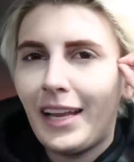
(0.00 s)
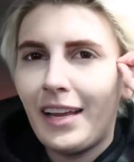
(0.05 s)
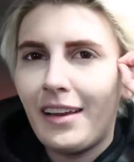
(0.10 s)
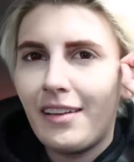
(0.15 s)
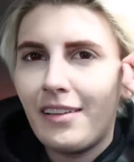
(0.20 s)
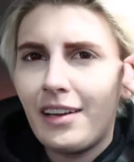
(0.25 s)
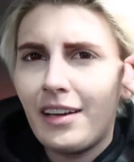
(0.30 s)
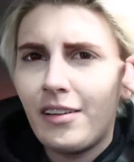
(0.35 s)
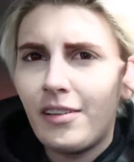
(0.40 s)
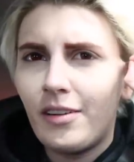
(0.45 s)
I
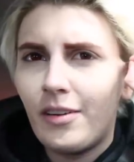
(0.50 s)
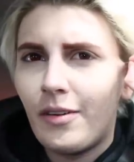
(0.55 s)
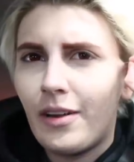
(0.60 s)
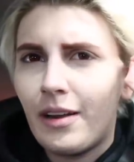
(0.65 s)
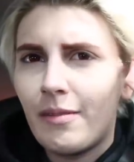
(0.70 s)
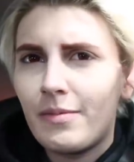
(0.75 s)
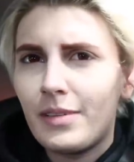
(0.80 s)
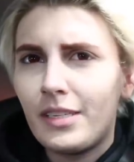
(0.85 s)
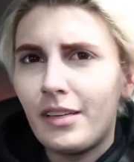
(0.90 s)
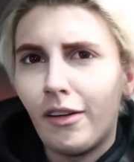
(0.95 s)
don't know
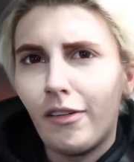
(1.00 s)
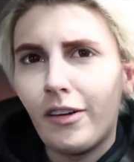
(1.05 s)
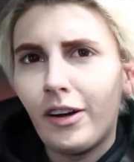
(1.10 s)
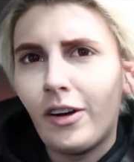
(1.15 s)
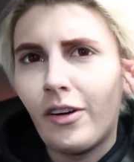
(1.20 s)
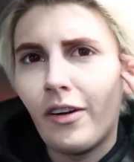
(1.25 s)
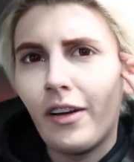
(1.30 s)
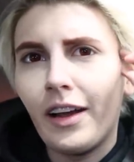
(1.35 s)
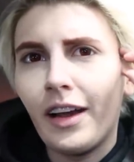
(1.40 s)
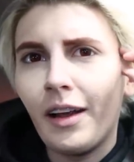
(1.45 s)
why I'm still
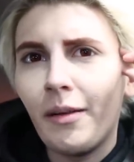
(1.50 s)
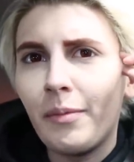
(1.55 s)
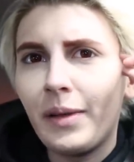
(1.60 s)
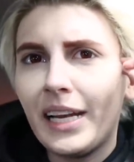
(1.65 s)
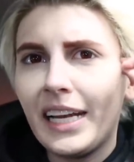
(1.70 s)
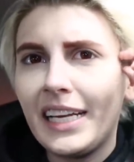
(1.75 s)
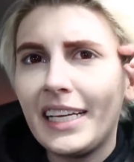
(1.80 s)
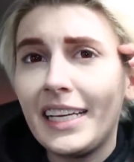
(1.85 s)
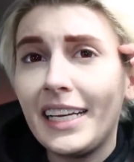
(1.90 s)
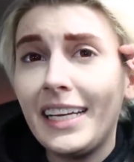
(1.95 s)
recording,
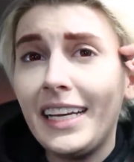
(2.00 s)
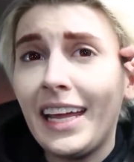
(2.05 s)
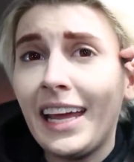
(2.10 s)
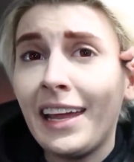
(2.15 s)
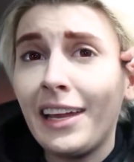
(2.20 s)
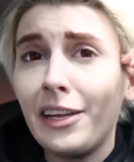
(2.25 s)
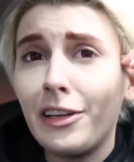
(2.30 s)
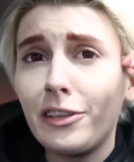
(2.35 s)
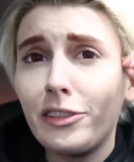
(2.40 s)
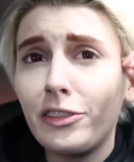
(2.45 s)
but I did
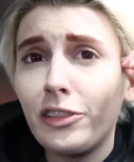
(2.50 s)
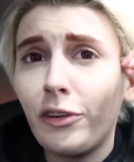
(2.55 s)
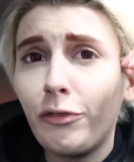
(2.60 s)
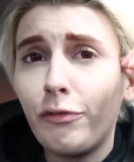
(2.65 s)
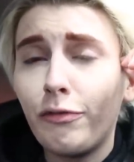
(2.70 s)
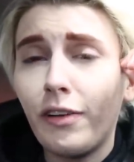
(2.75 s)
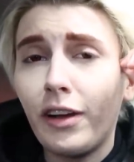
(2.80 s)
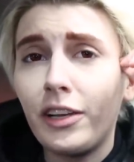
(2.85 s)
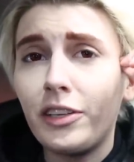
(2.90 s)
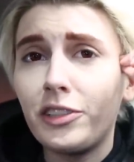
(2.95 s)
get You're So
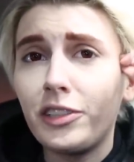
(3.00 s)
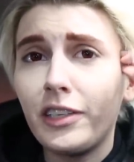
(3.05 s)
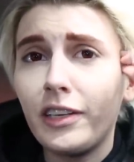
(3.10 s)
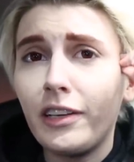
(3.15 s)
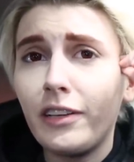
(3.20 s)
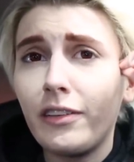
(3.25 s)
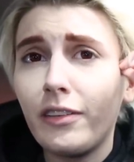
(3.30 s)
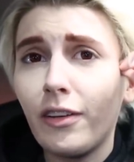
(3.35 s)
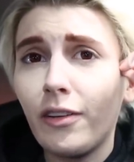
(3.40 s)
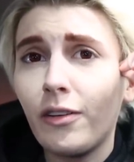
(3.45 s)

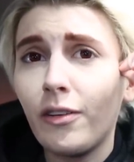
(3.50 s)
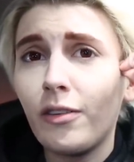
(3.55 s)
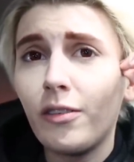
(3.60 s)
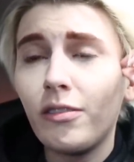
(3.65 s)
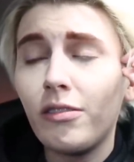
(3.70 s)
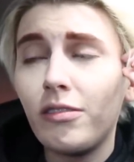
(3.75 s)
Fudgy, so.